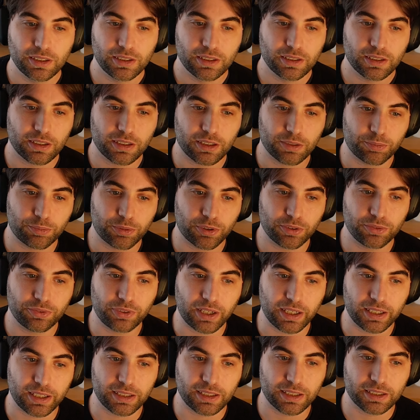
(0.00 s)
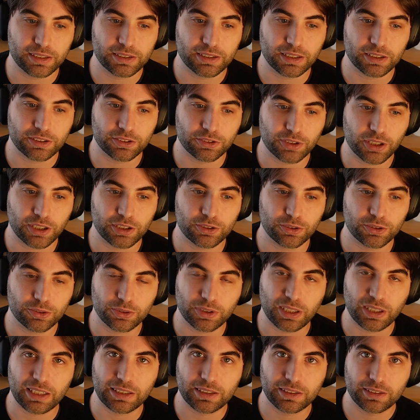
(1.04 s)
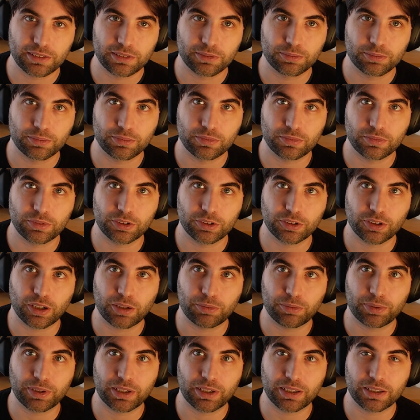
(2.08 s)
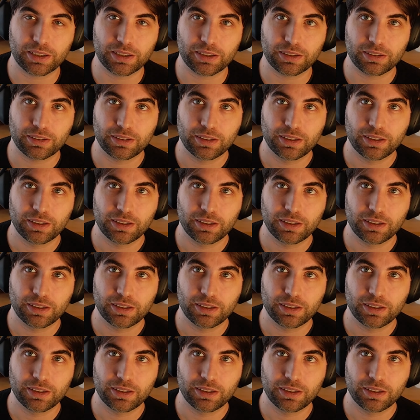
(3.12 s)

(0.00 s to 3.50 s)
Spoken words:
profilers and trying to get a better